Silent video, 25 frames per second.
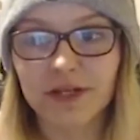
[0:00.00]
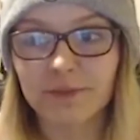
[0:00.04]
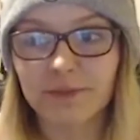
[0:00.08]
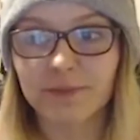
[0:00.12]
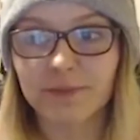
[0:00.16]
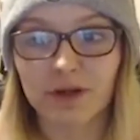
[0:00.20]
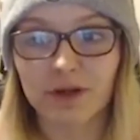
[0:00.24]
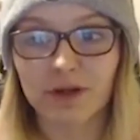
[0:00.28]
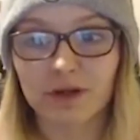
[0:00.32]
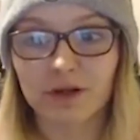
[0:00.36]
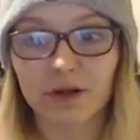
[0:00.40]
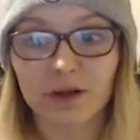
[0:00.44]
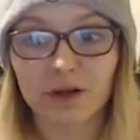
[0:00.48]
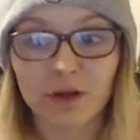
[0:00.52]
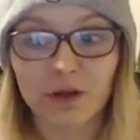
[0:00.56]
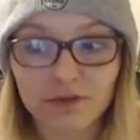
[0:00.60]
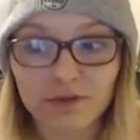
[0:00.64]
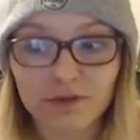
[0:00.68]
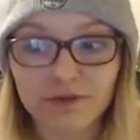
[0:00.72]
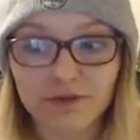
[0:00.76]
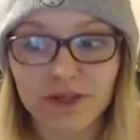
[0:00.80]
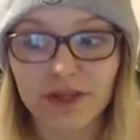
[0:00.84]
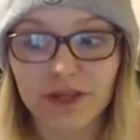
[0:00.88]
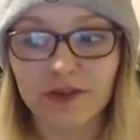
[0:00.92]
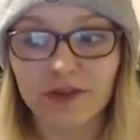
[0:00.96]
But a lot
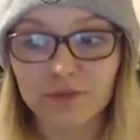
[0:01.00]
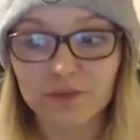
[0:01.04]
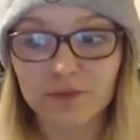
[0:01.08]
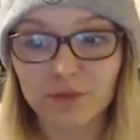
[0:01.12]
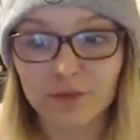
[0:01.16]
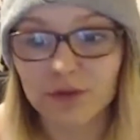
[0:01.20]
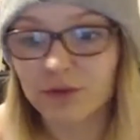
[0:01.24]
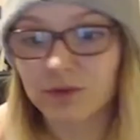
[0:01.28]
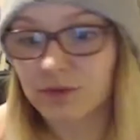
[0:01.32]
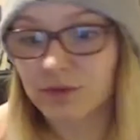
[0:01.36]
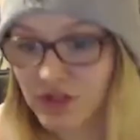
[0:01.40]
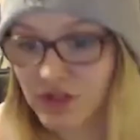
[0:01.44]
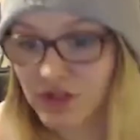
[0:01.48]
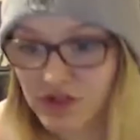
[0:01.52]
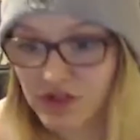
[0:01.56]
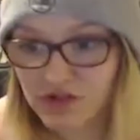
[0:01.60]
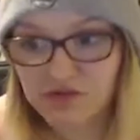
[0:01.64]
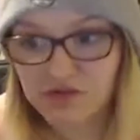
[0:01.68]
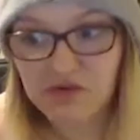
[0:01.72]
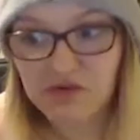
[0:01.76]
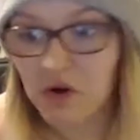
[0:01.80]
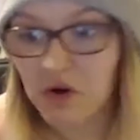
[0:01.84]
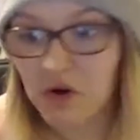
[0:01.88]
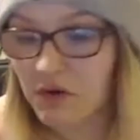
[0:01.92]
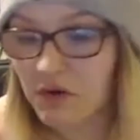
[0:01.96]
of vegans will just
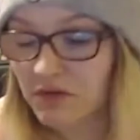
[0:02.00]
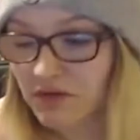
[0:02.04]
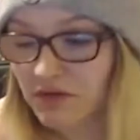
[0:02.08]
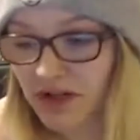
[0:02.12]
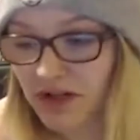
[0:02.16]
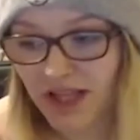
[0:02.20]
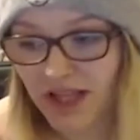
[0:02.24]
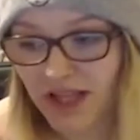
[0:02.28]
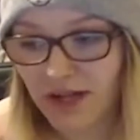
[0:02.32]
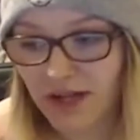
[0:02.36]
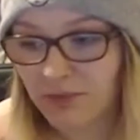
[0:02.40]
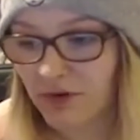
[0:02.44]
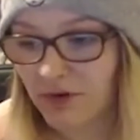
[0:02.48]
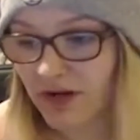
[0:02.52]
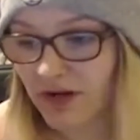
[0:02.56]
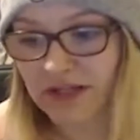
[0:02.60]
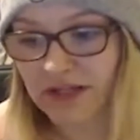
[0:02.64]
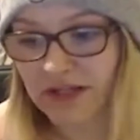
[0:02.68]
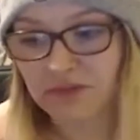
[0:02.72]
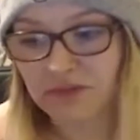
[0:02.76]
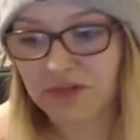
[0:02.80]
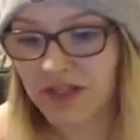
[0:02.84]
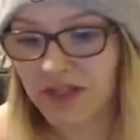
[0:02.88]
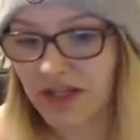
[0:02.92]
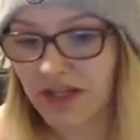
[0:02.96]
not
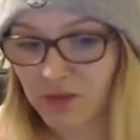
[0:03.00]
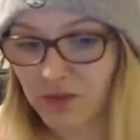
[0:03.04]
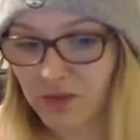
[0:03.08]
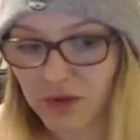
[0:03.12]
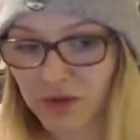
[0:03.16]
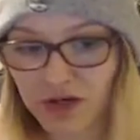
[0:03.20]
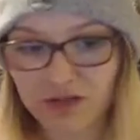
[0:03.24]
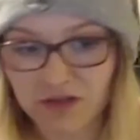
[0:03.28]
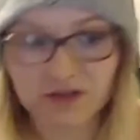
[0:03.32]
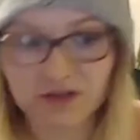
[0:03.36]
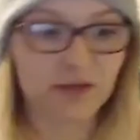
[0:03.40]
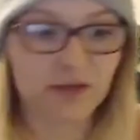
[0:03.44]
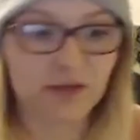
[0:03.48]
collaborate with anyone.